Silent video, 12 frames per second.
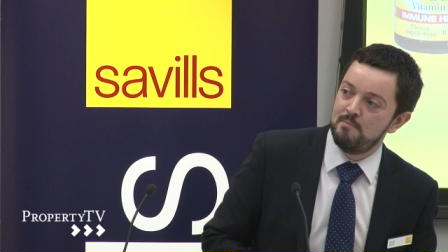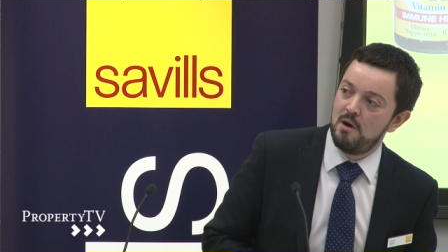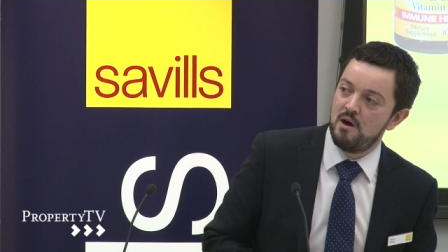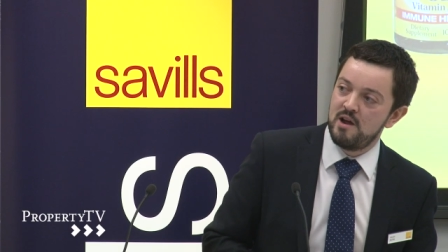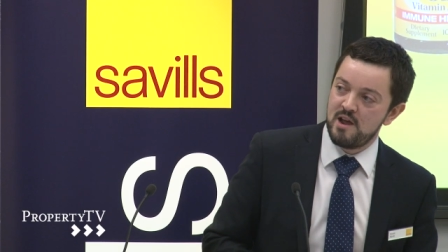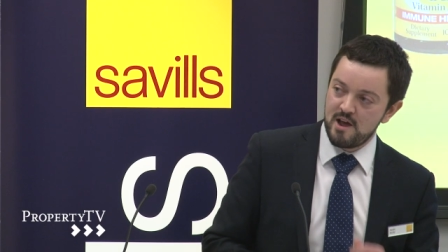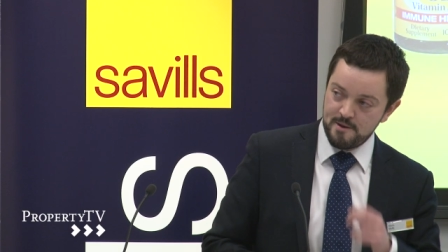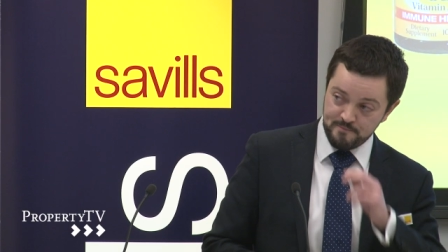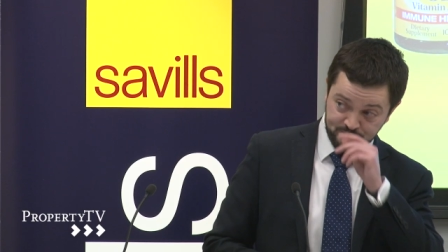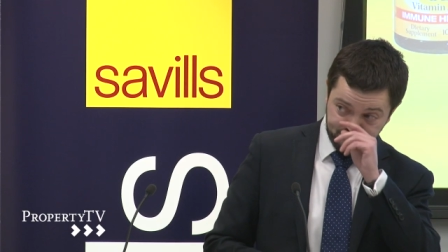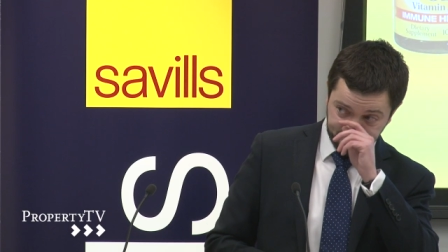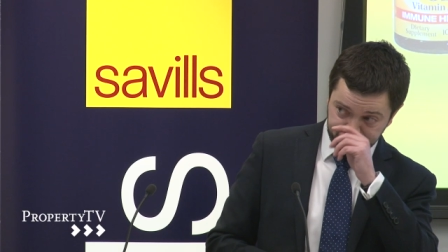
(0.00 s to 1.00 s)
and
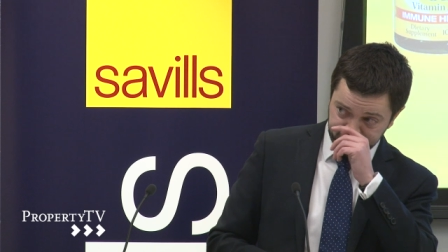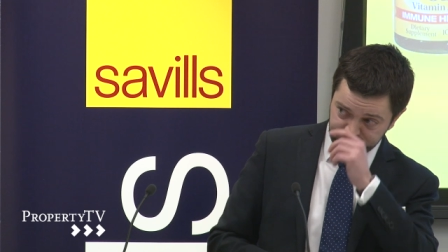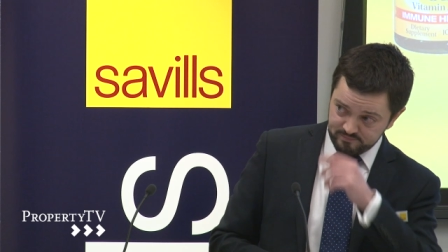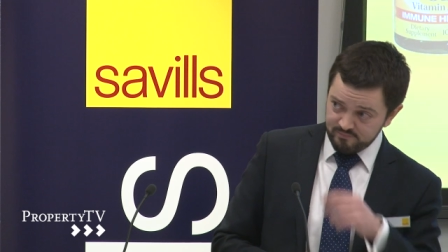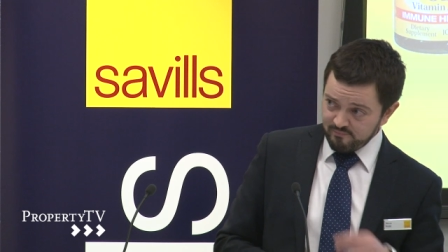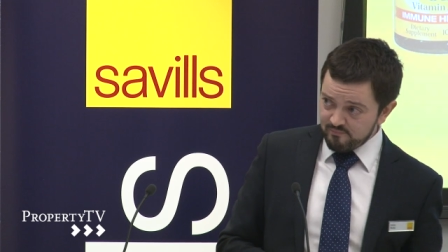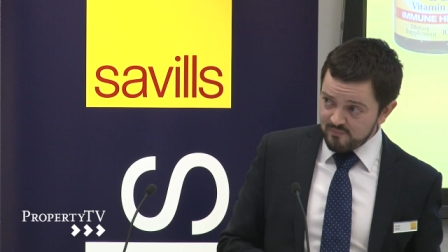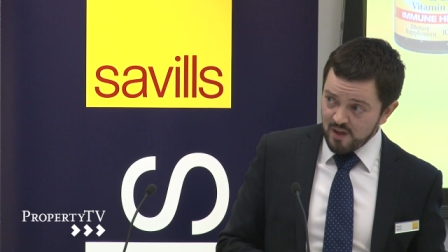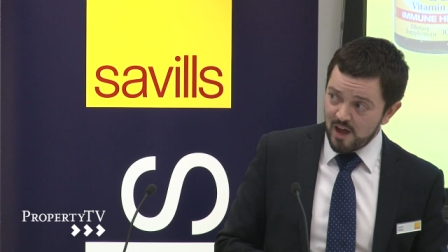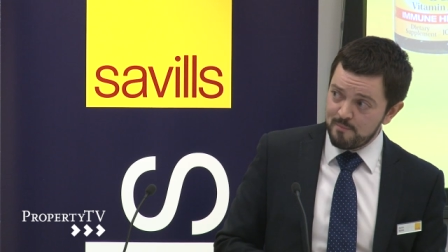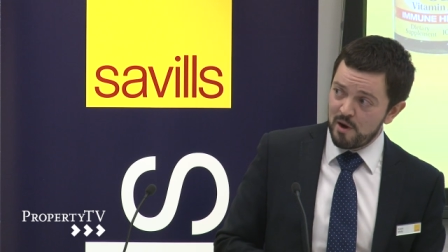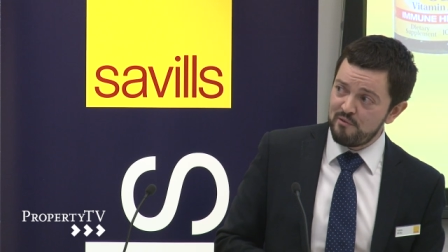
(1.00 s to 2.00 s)
my
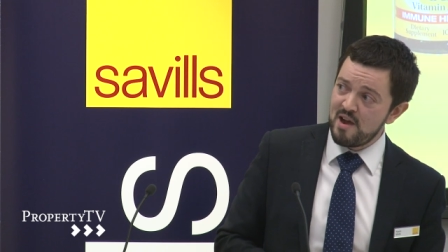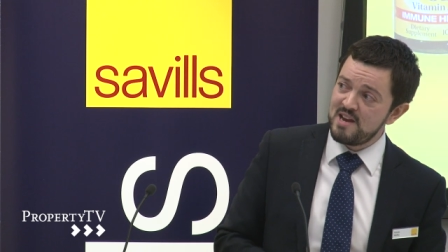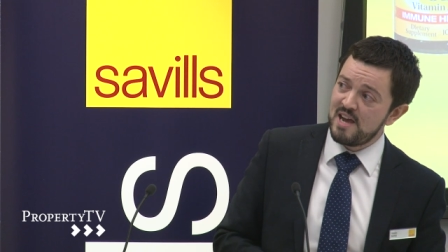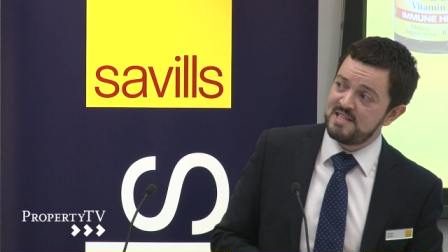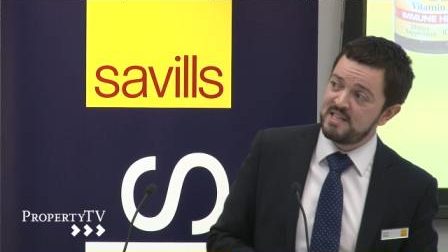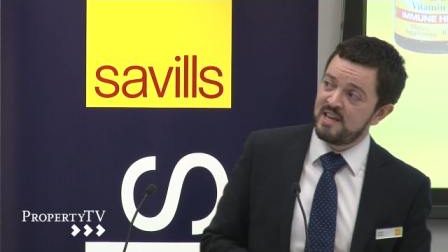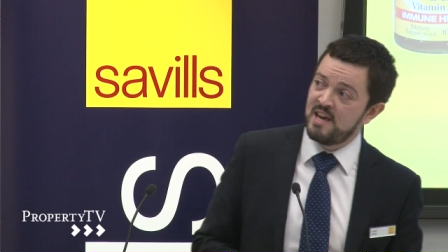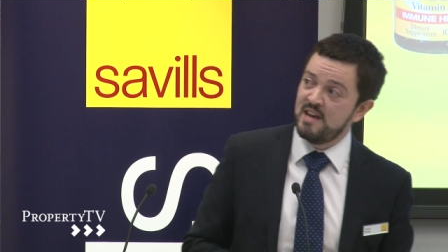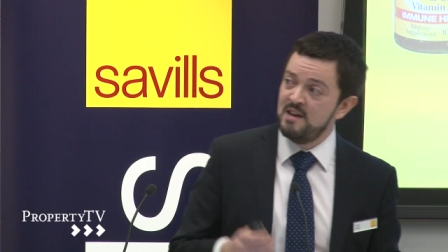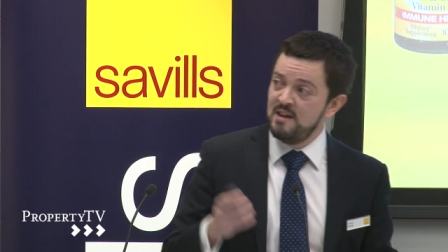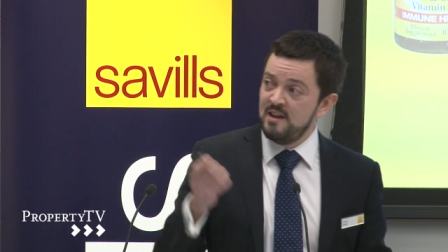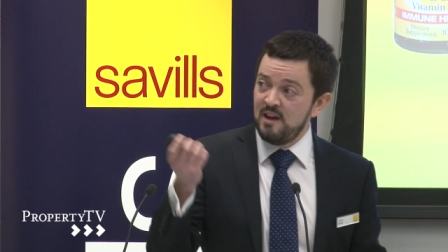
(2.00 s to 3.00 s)
radiator
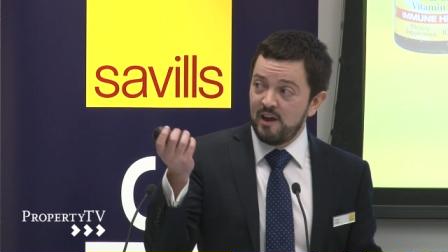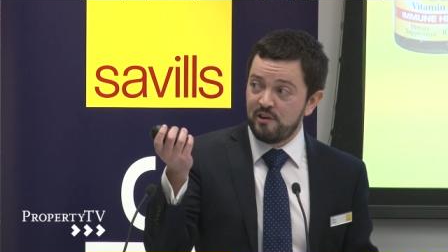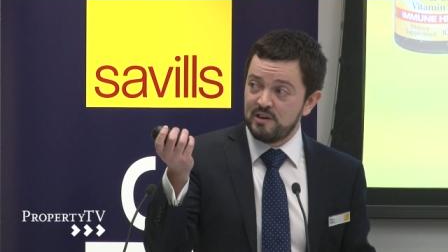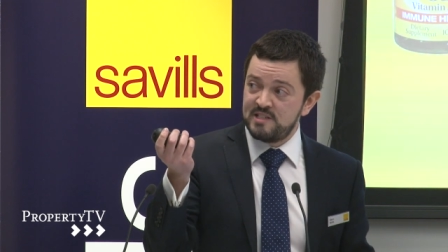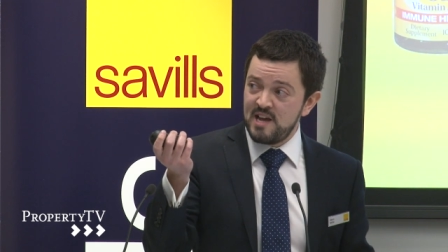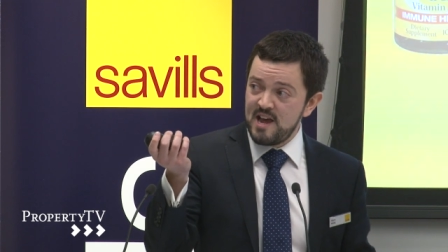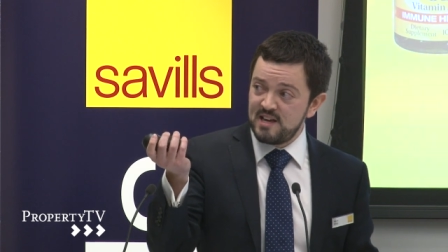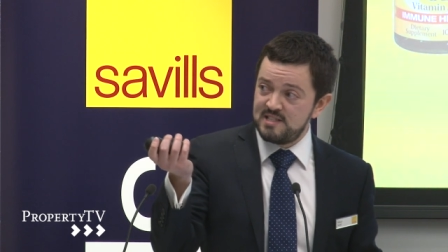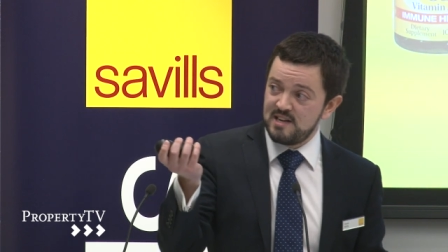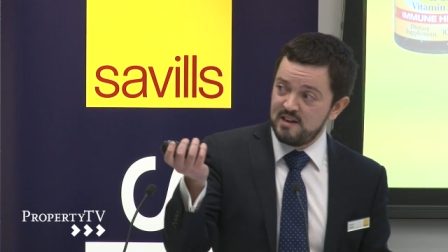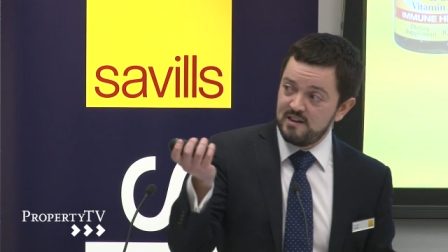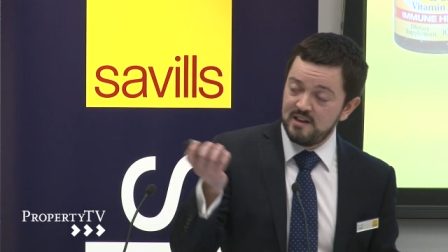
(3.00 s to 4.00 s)
key. I got a
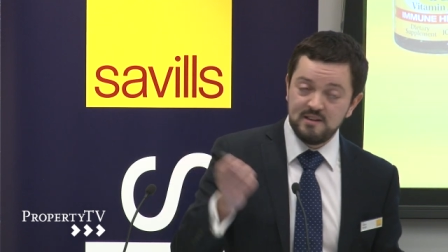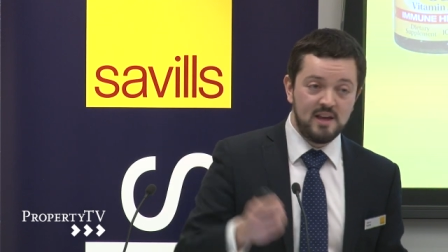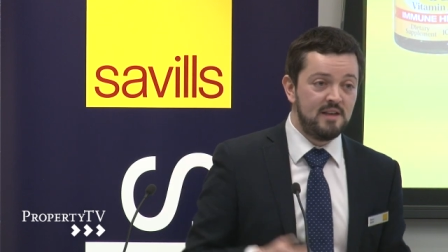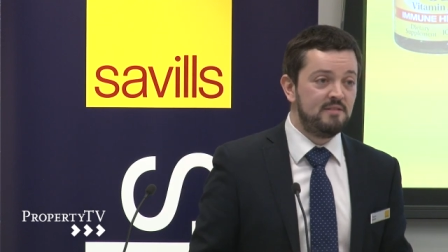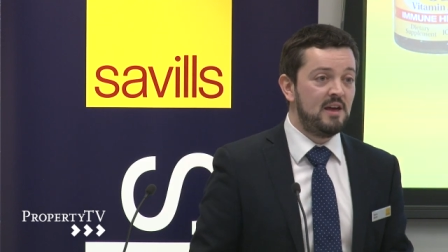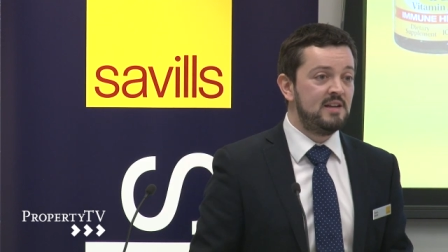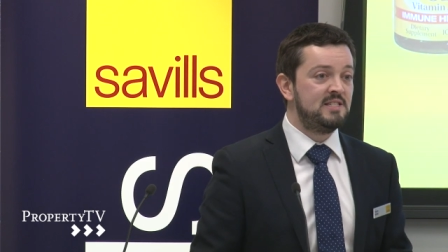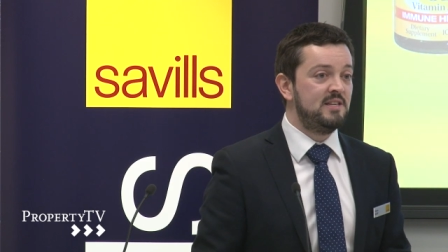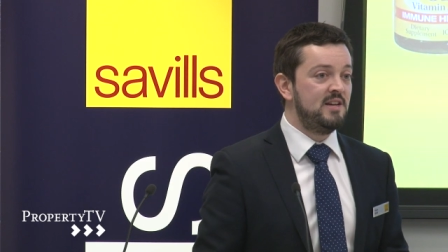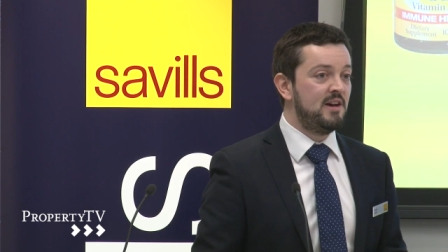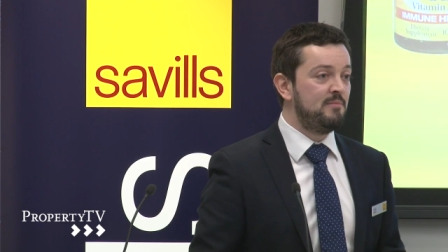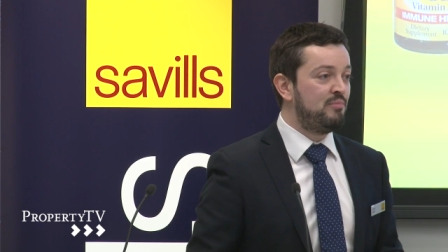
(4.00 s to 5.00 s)
text, and then there's
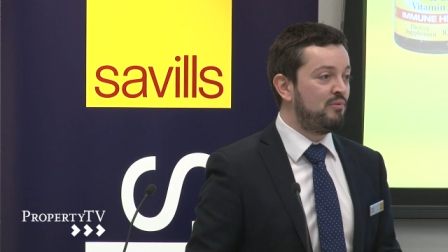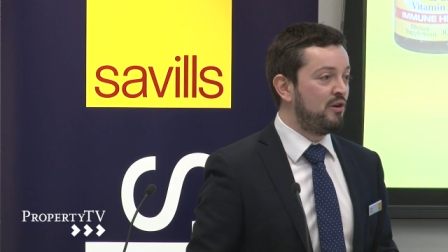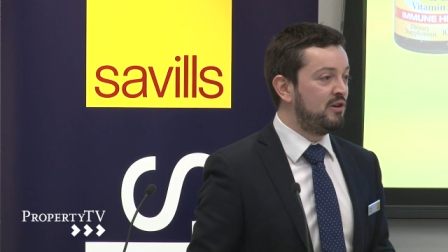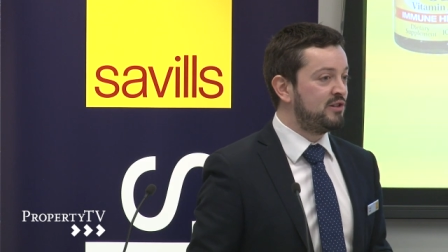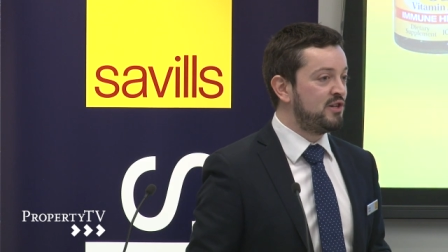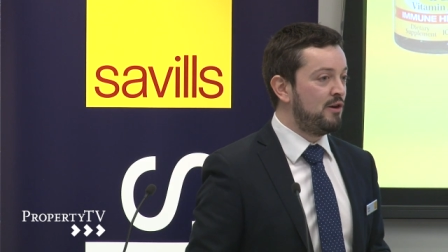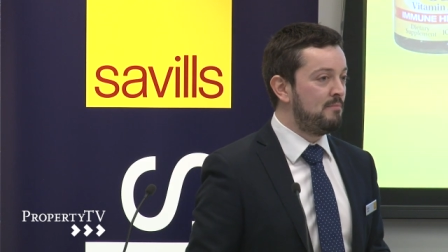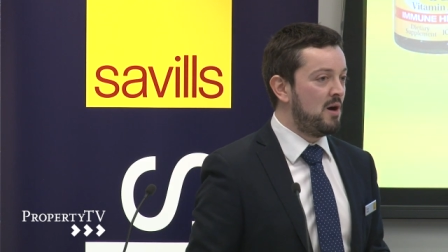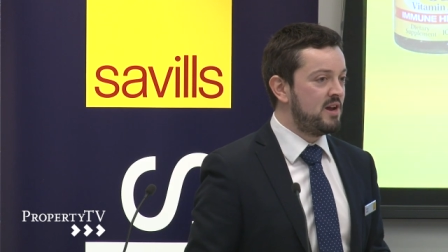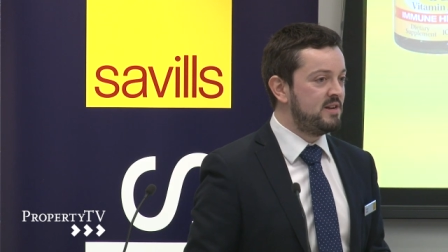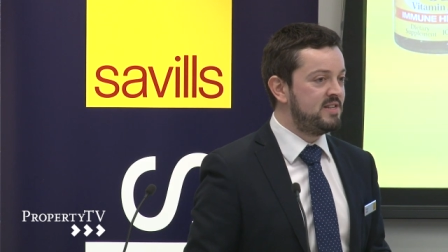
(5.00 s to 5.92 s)
the product on my